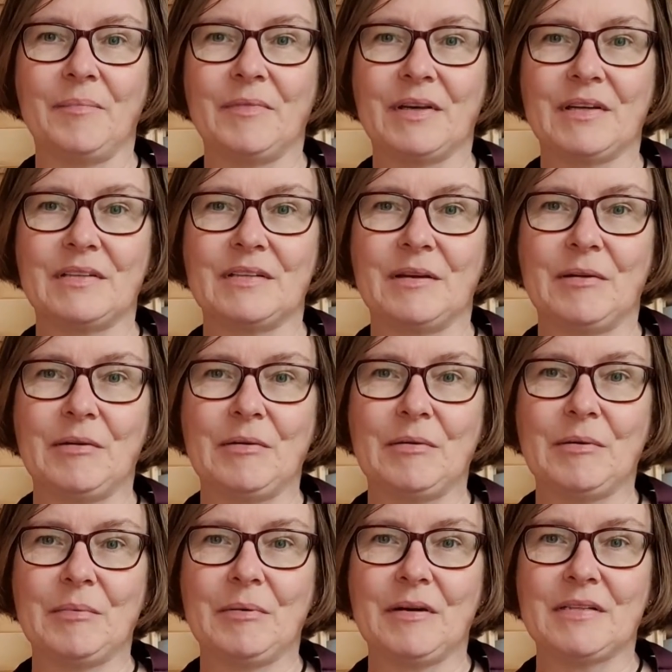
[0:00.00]
Because they're
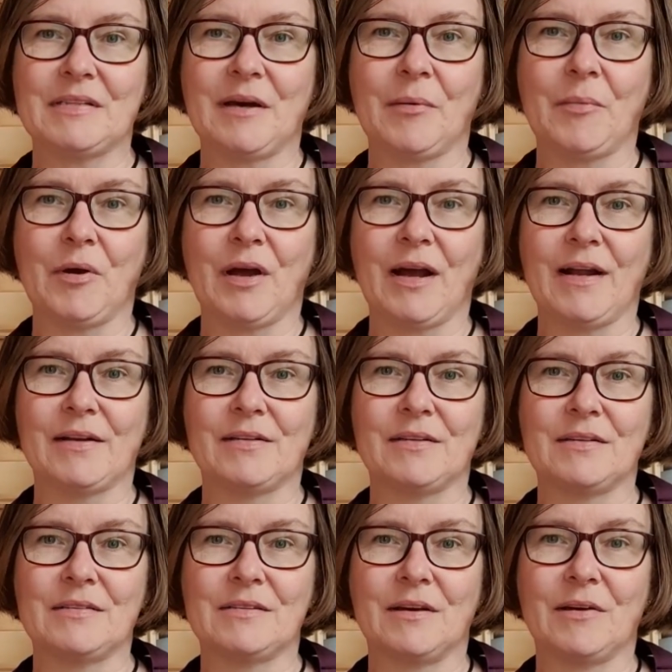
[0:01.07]
pressed out by hand.
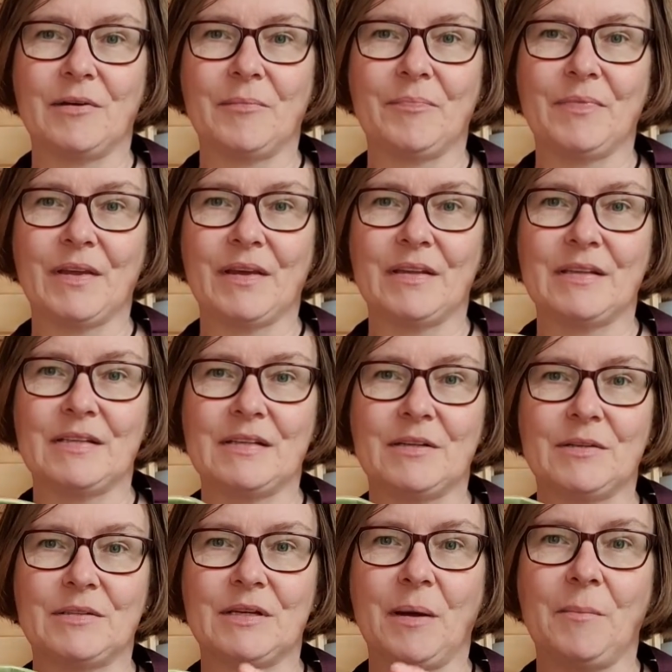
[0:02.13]
So like these
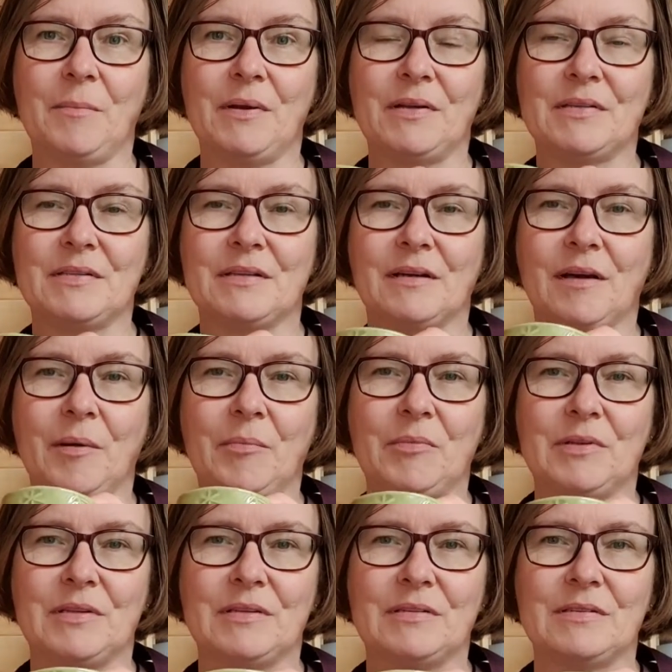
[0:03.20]
little tumblers that come
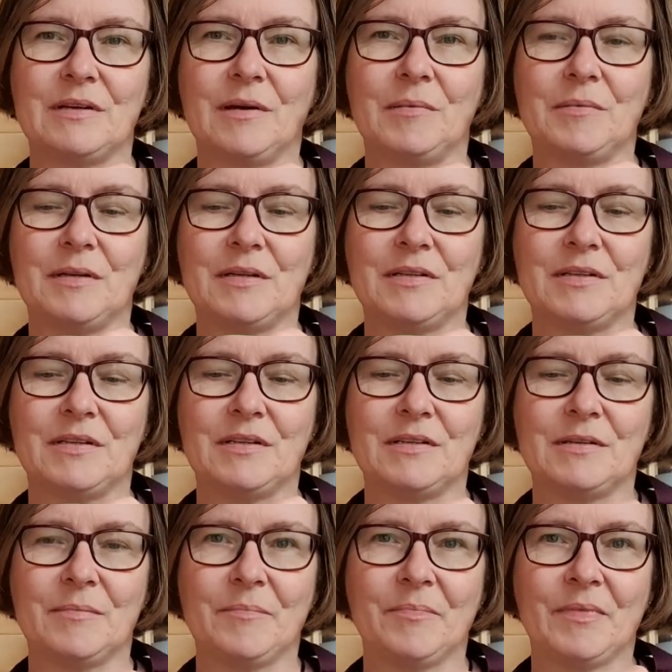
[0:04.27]
with the soap dishes,
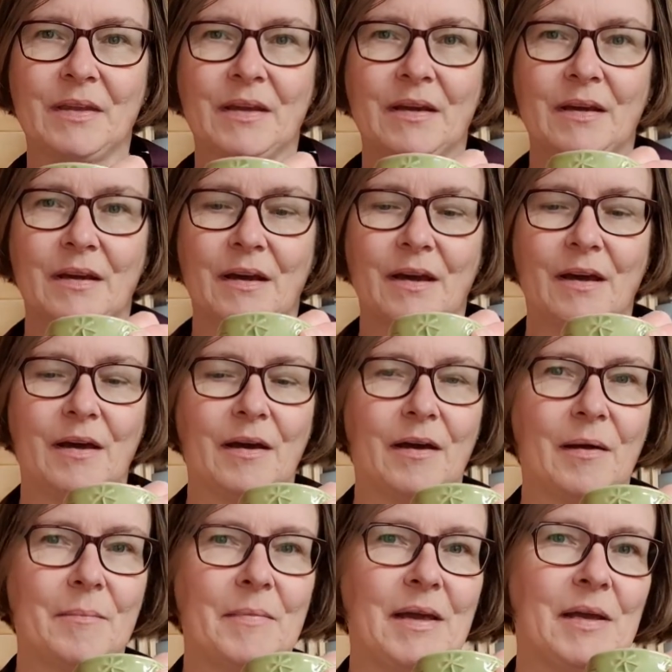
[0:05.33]

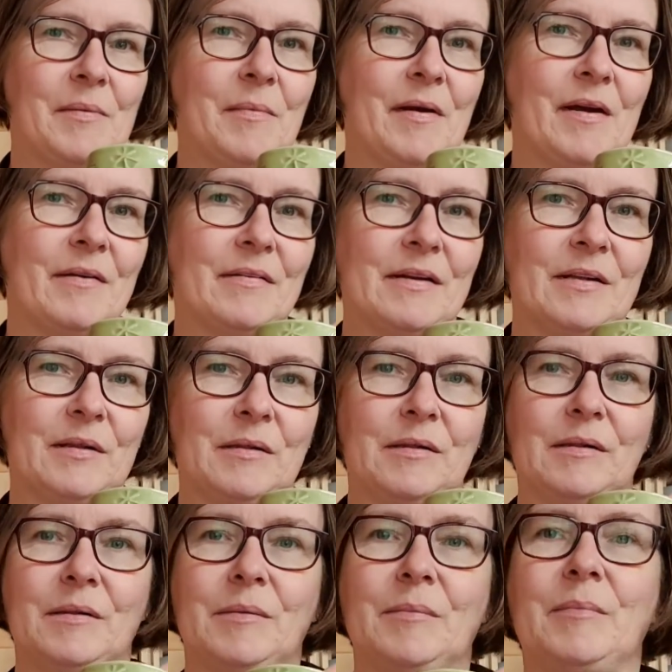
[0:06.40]
I make my own
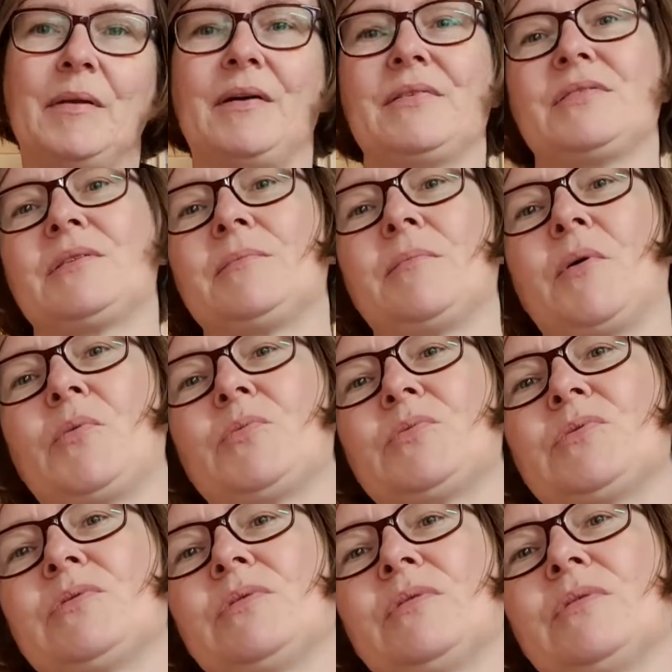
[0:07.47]
little plaster
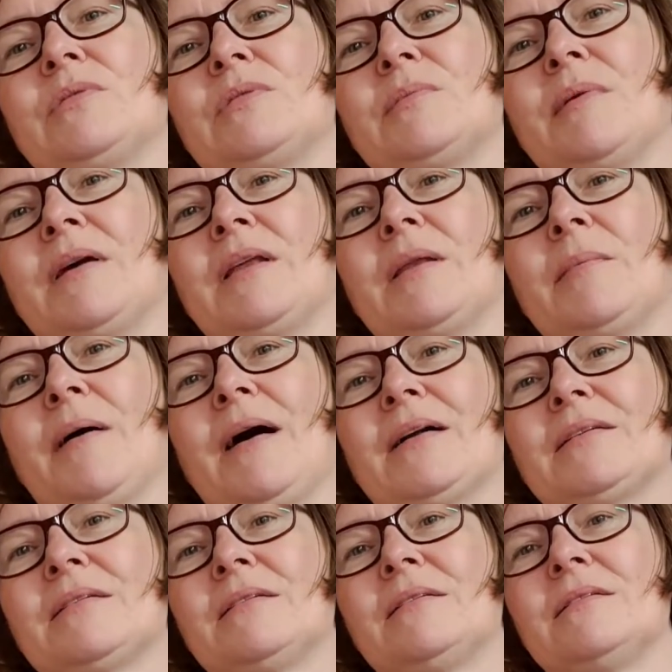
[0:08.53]
moulds to make the
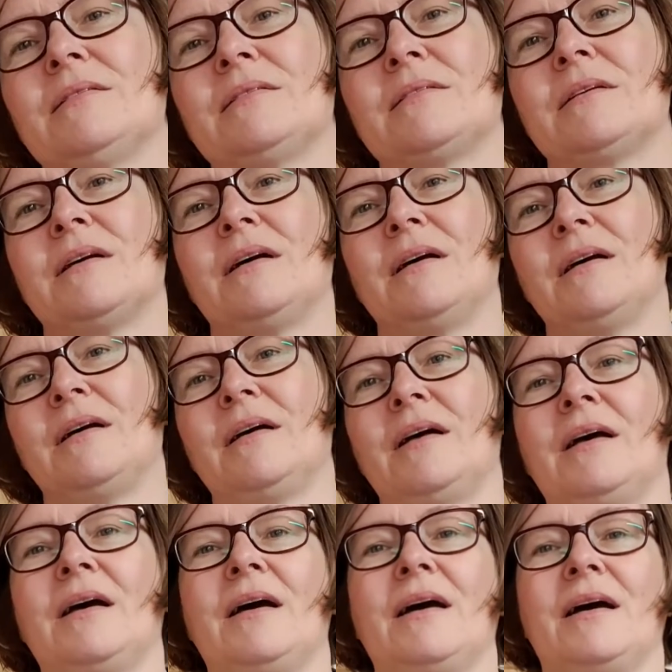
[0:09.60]
patterns,
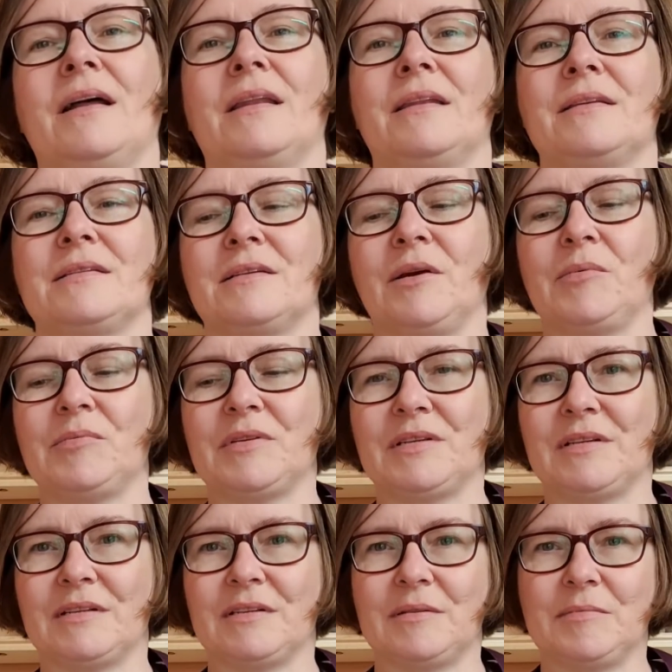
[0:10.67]
and the soap
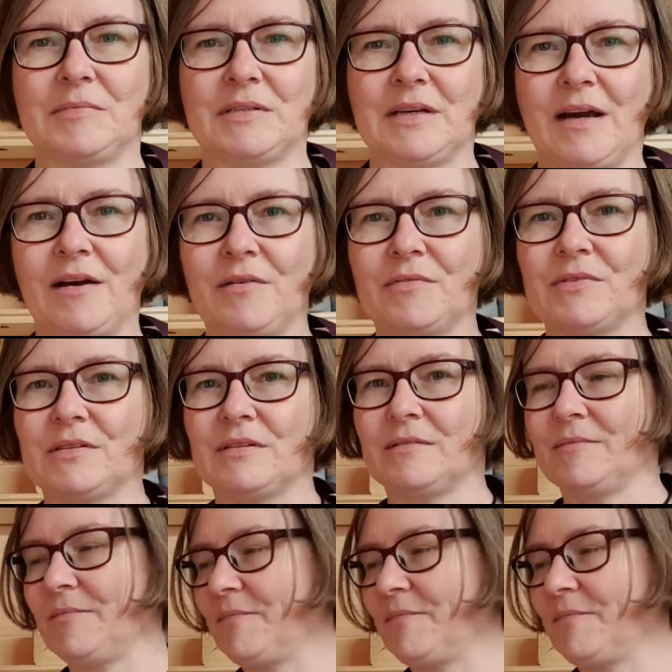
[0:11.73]
dishes themselves,